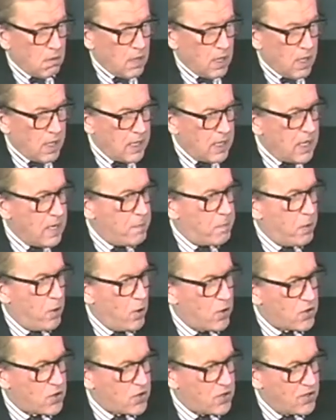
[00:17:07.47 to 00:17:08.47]
And he
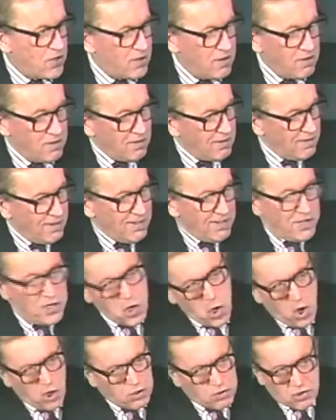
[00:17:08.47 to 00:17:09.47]
put,
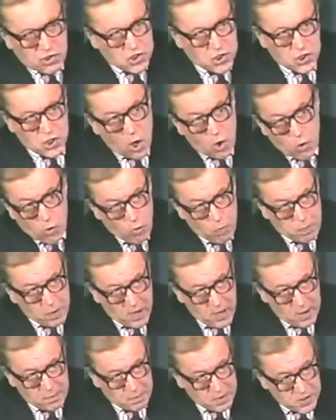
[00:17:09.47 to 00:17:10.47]
"Not sole
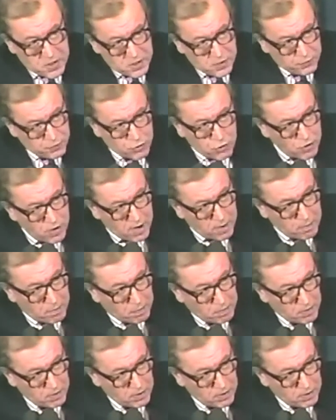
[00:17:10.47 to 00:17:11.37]
purpose of trip."